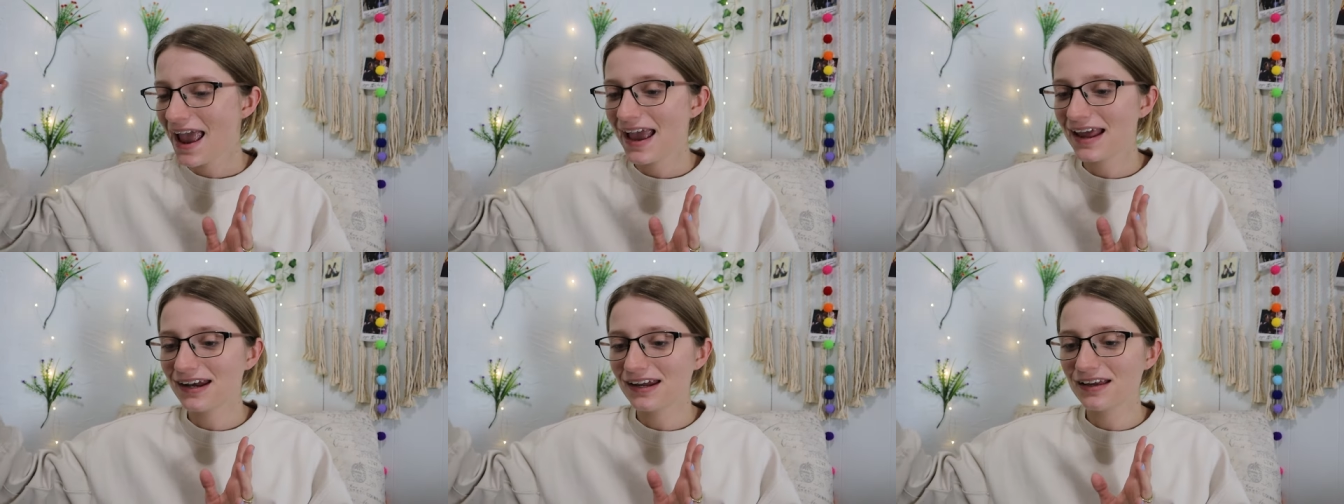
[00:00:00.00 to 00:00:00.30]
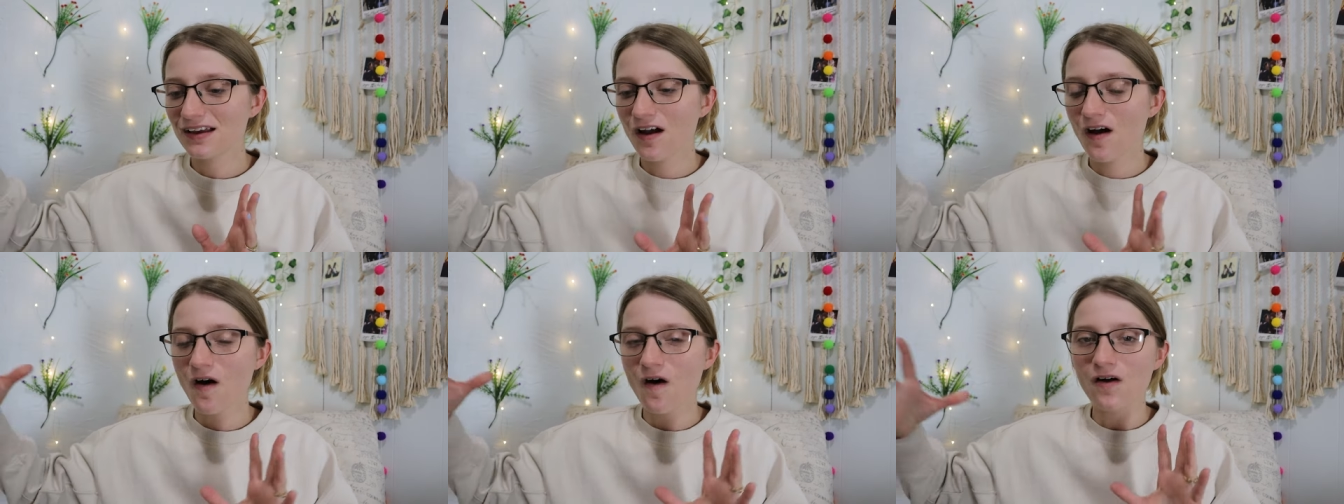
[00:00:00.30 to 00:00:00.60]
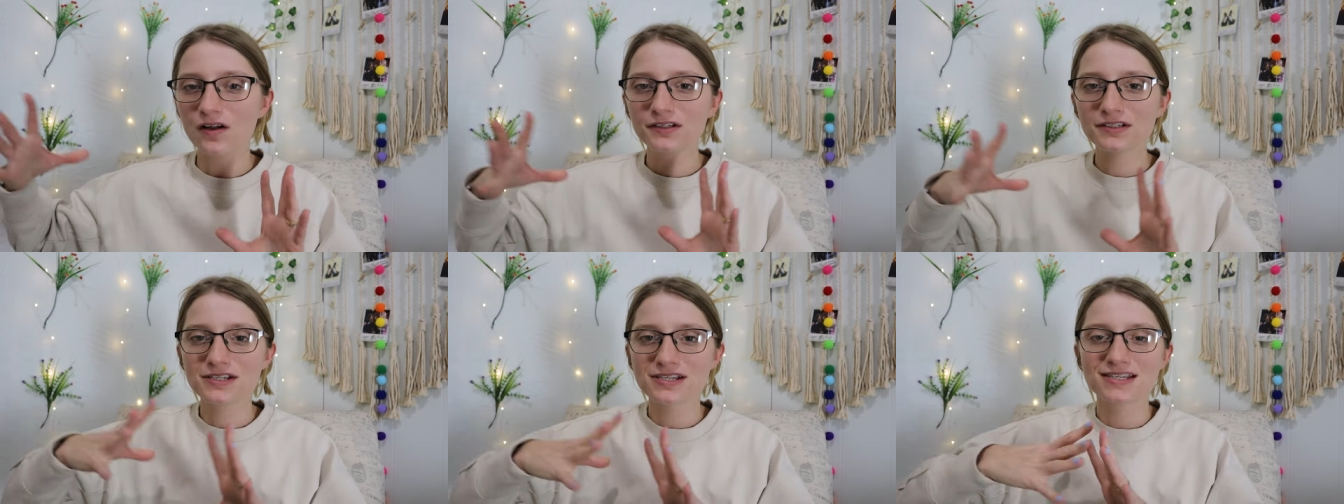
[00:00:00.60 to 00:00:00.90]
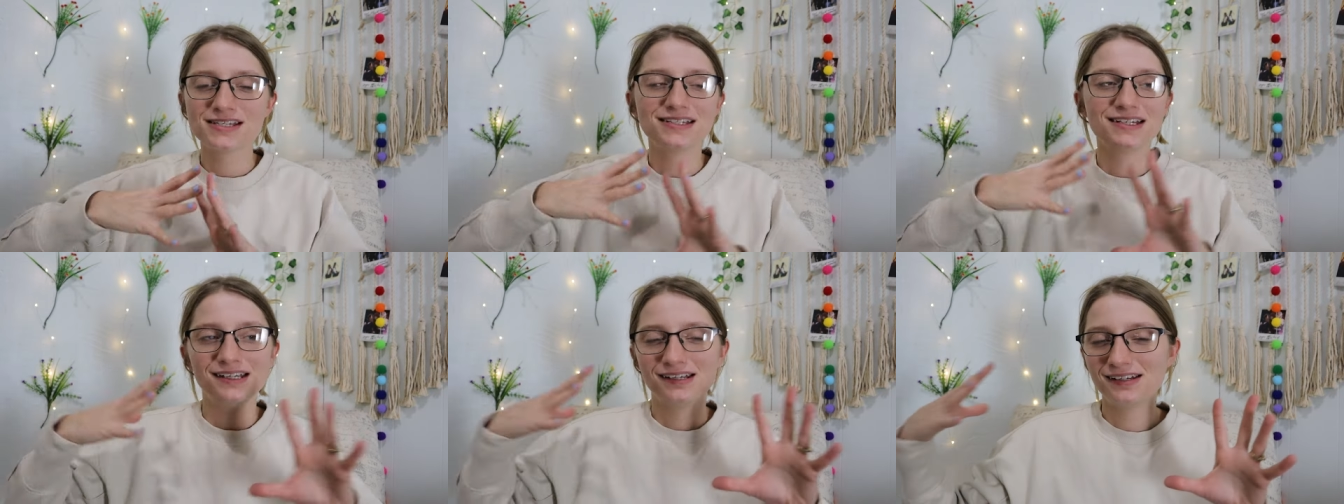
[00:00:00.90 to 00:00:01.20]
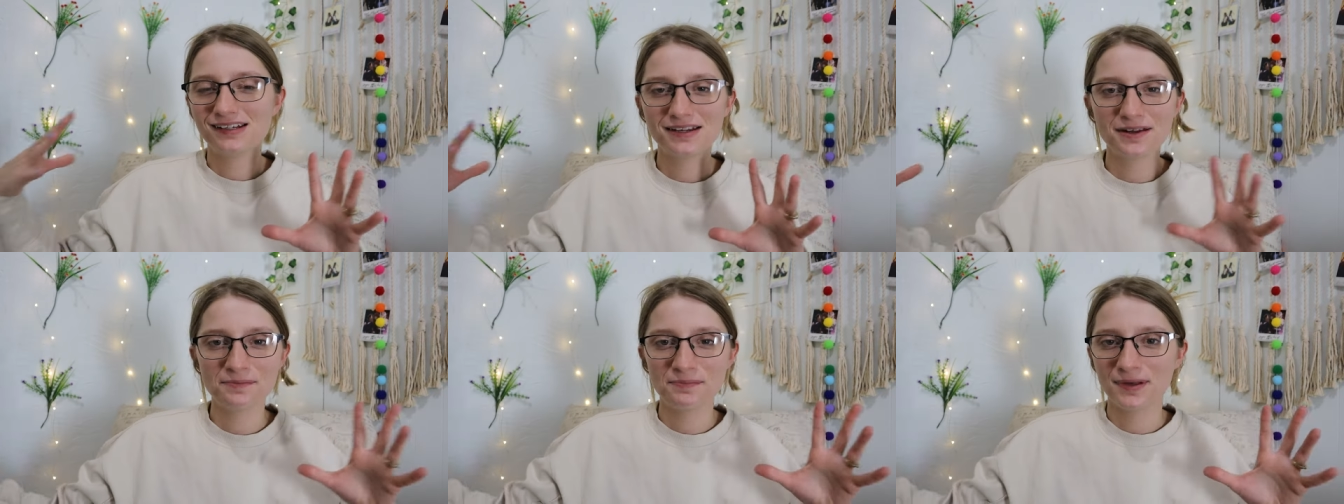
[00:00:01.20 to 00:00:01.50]
and it all just
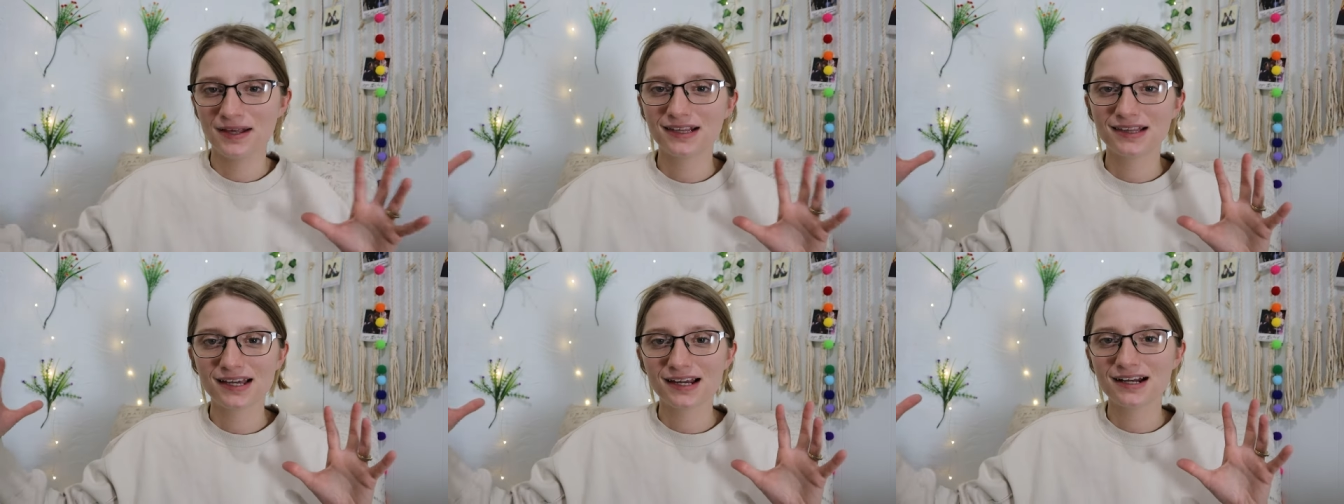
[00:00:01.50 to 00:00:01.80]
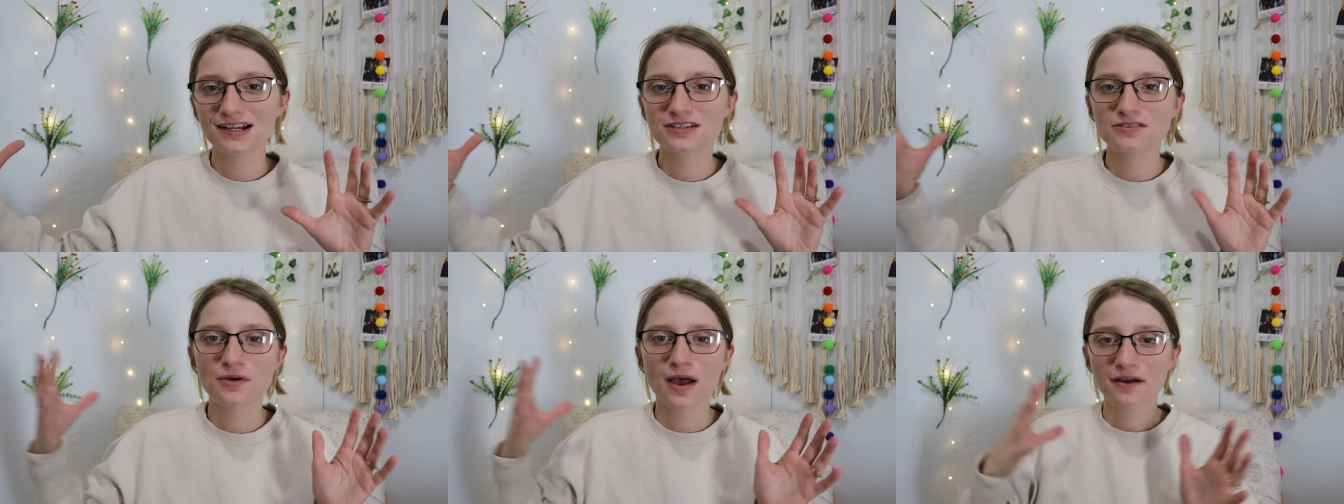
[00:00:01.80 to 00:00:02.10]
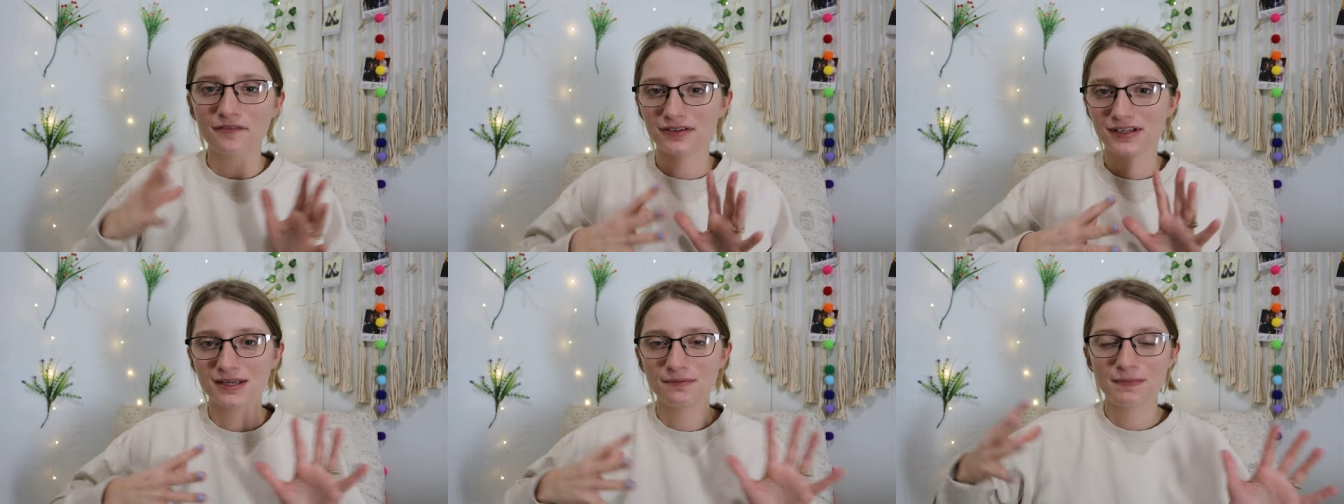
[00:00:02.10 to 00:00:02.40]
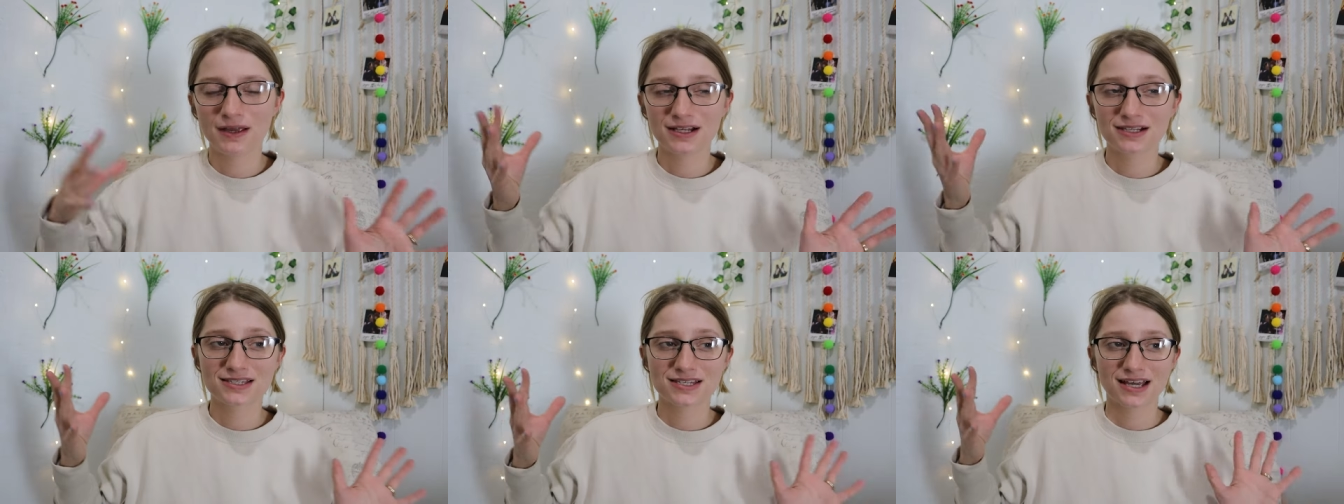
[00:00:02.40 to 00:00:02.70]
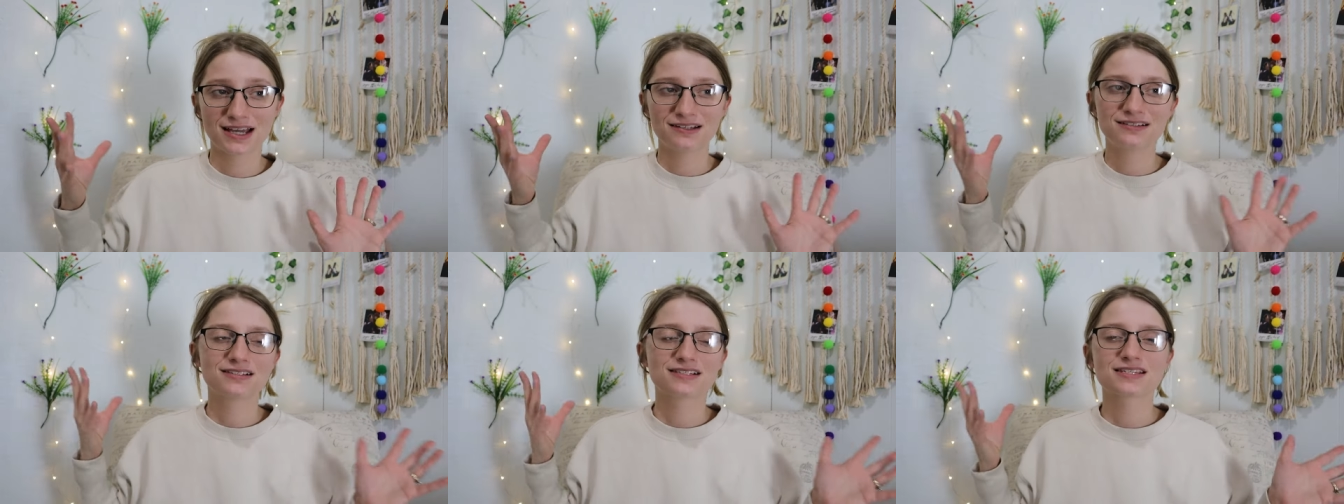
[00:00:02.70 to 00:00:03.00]
needed to be there so everything made
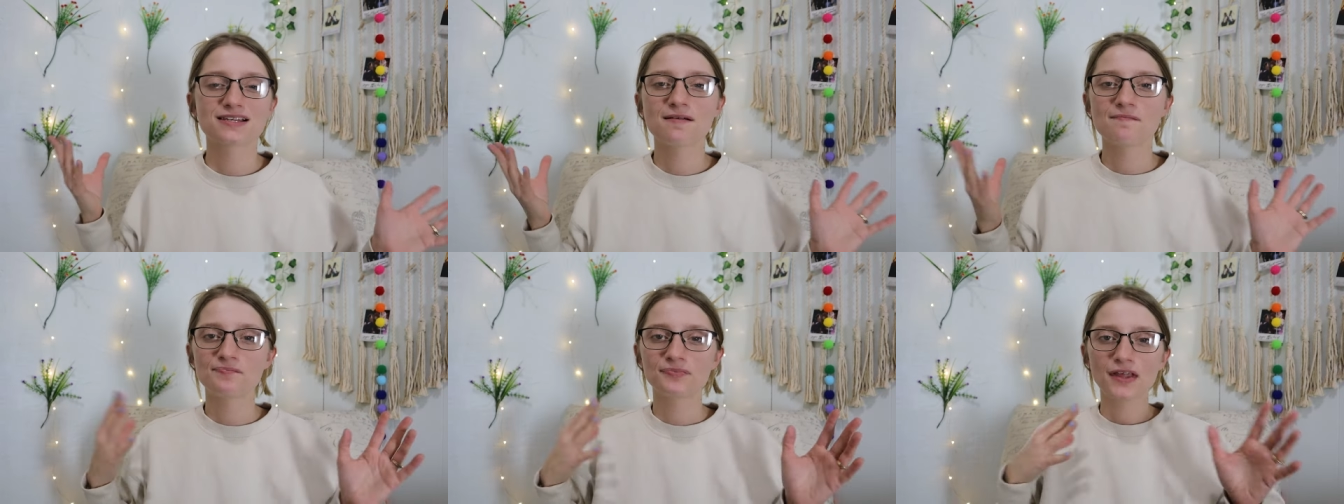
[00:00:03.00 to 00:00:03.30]
sense.